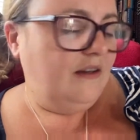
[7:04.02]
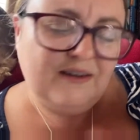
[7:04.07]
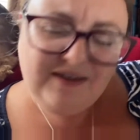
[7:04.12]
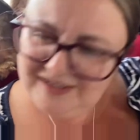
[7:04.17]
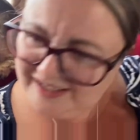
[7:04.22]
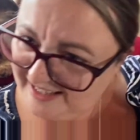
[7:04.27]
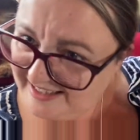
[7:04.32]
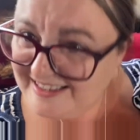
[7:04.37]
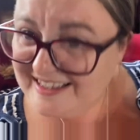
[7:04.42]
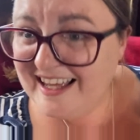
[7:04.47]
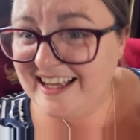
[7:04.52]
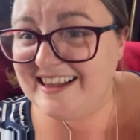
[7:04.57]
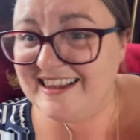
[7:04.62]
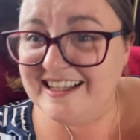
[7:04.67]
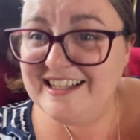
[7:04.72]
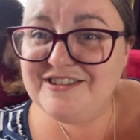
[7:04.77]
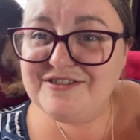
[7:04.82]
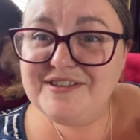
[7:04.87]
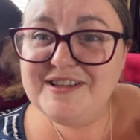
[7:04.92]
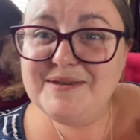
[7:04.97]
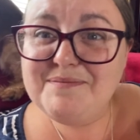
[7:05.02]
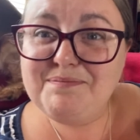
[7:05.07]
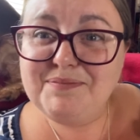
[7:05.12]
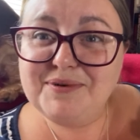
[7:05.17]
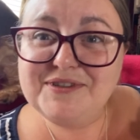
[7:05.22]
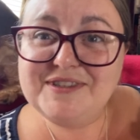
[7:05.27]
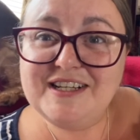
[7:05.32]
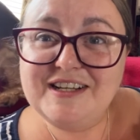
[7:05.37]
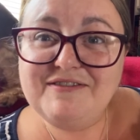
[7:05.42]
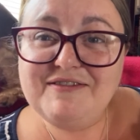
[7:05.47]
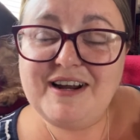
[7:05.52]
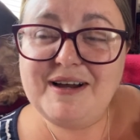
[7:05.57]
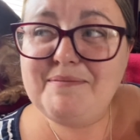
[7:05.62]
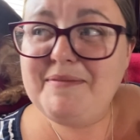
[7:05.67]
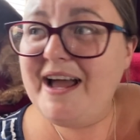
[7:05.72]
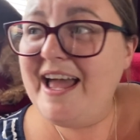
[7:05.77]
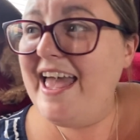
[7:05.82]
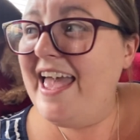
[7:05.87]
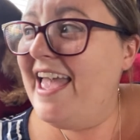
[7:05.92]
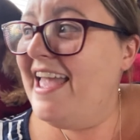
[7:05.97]
It's like literally buzzing around
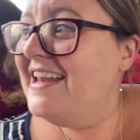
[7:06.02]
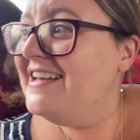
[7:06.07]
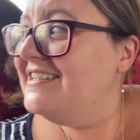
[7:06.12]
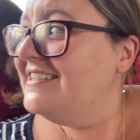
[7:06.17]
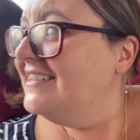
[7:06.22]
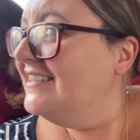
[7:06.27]
my head.